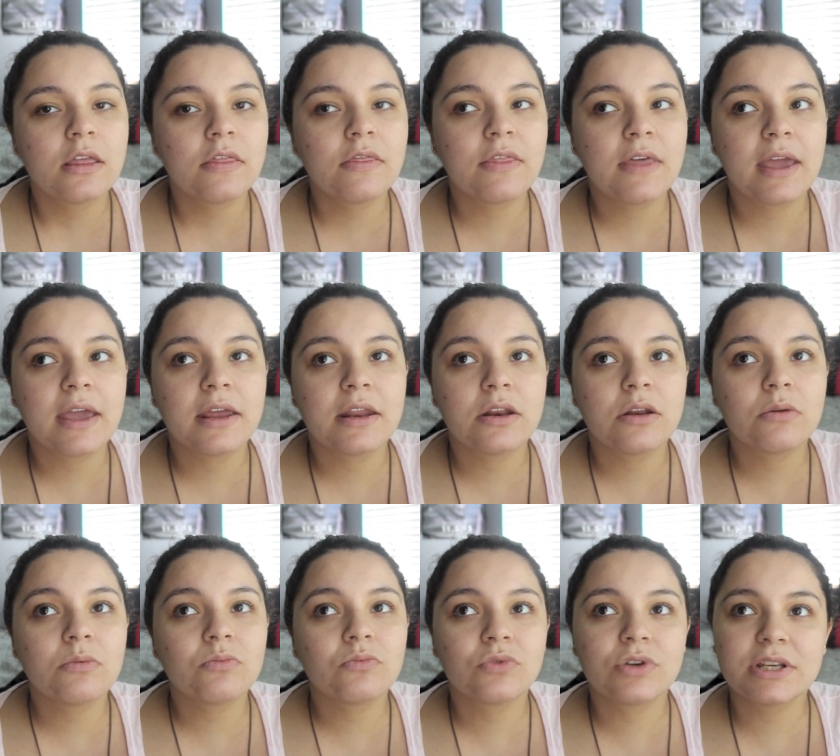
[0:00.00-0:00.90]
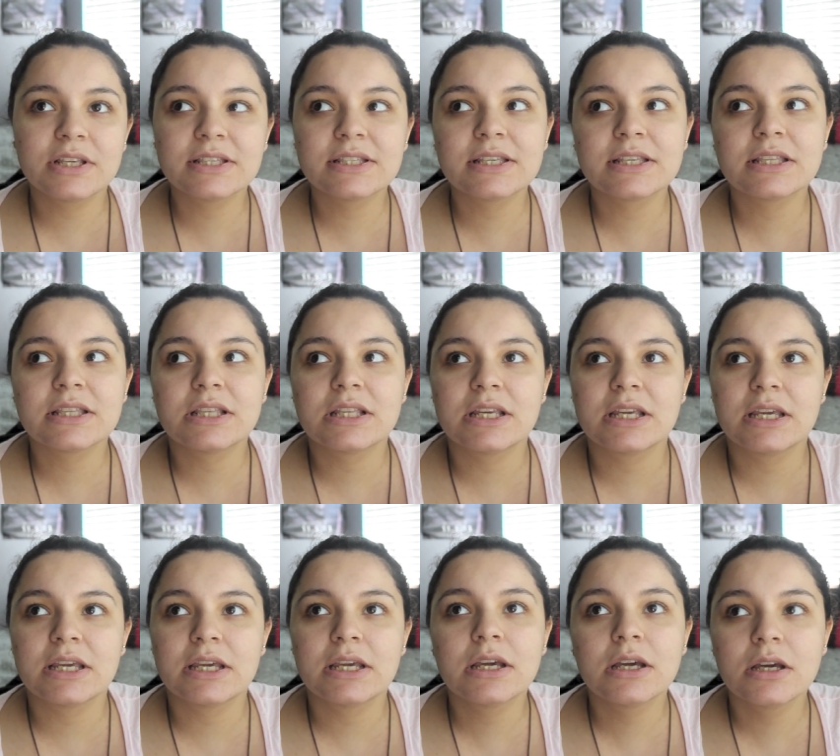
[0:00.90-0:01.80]
Then
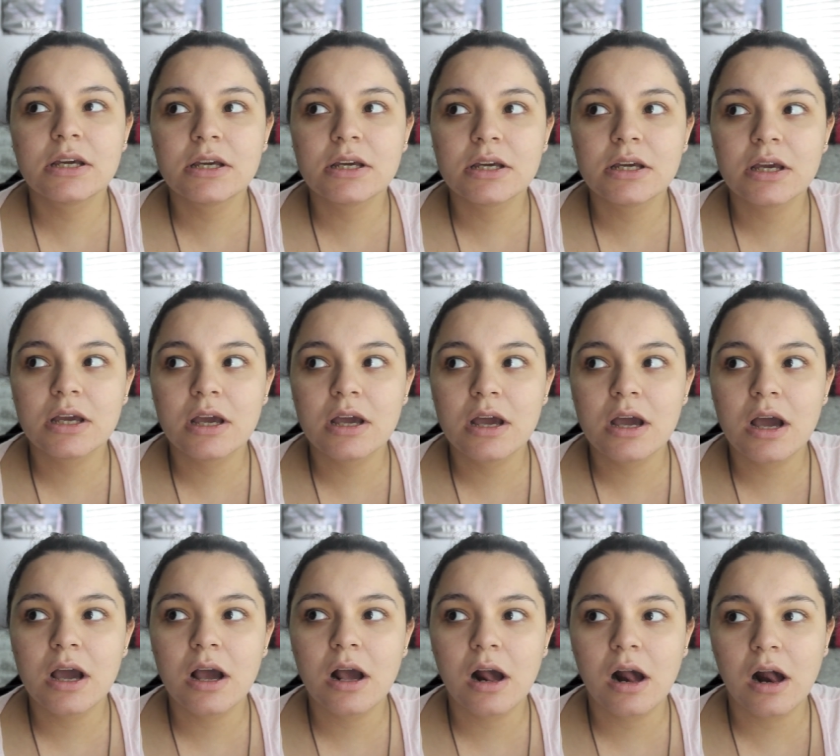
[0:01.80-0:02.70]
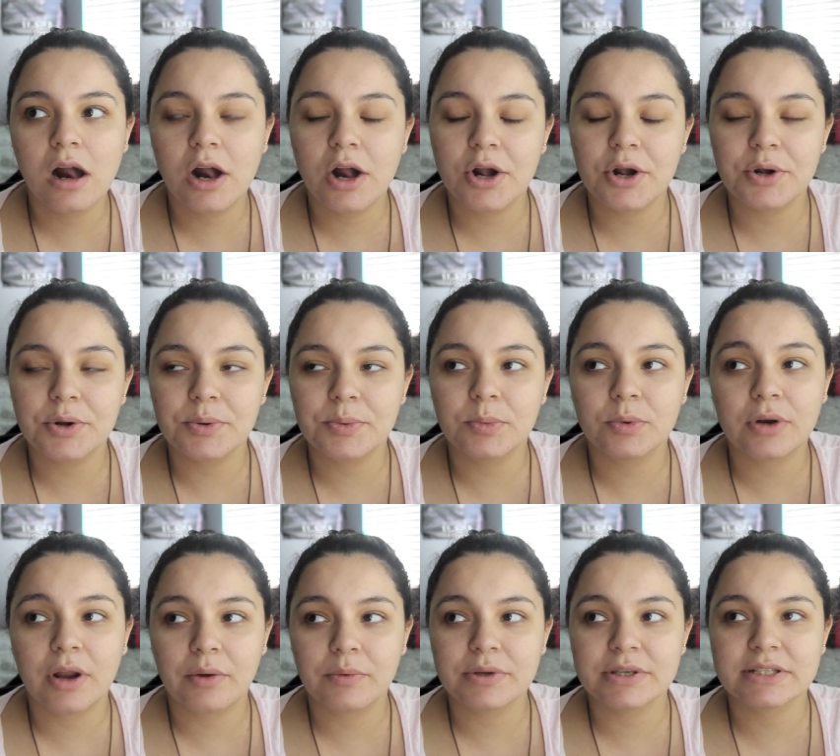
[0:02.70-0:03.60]
recently, um
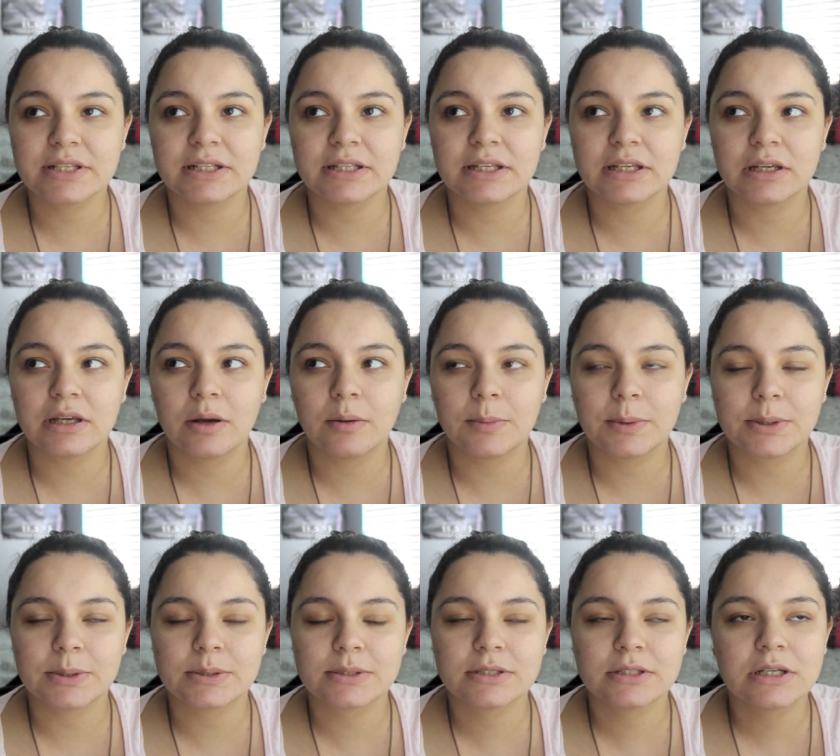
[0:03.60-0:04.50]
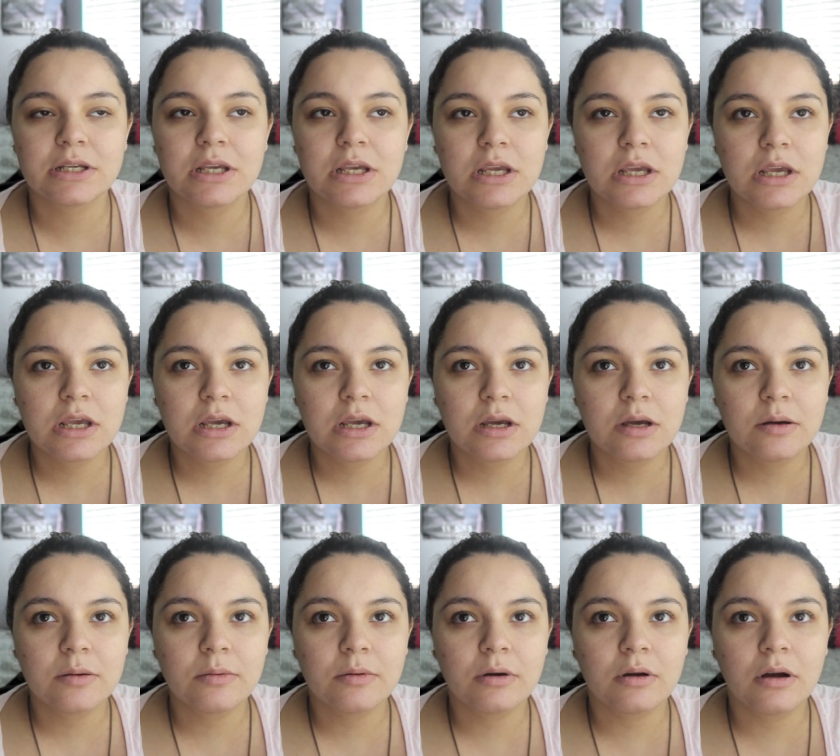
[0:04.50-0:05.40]
well, not recently, almost,
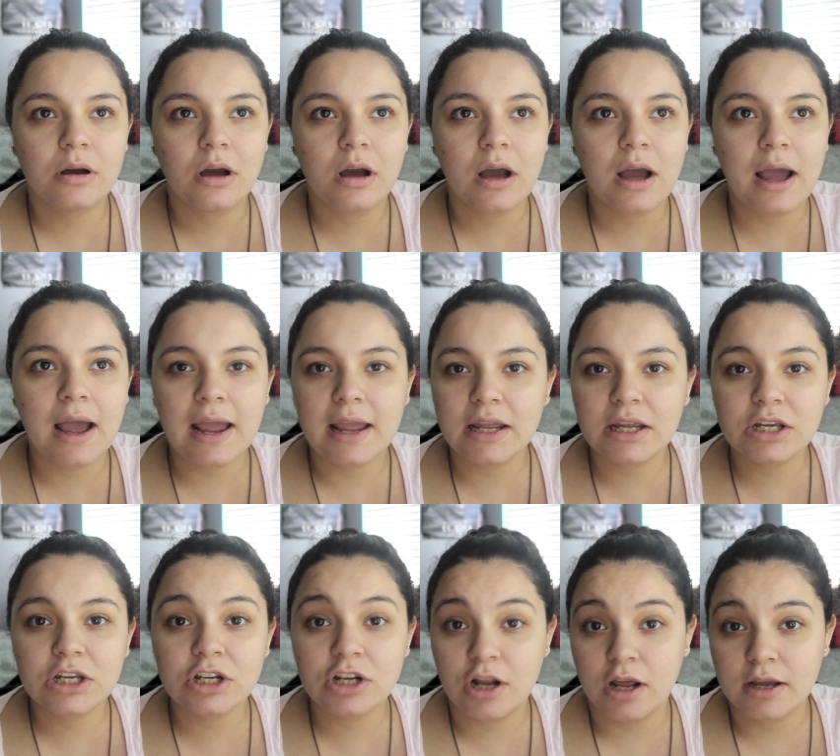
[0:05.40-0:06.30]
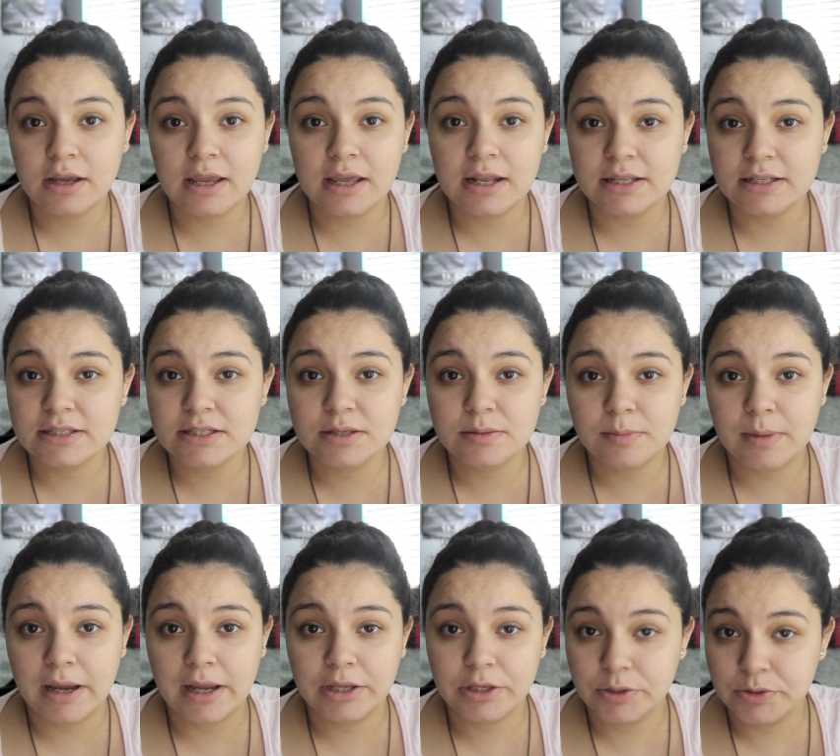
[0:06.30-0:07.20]
I could not get into
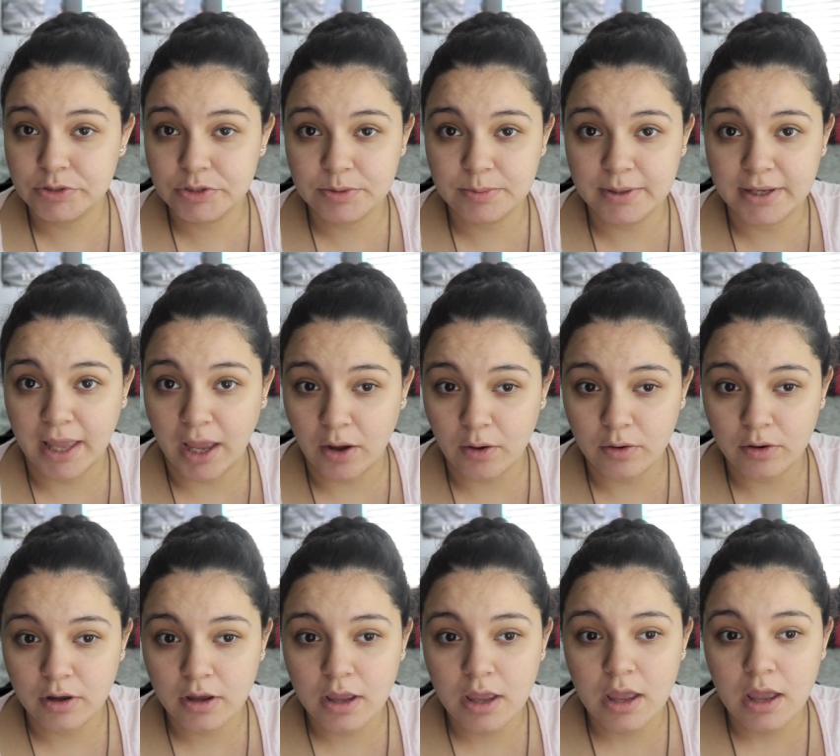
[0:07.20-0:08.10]
my YouTube account.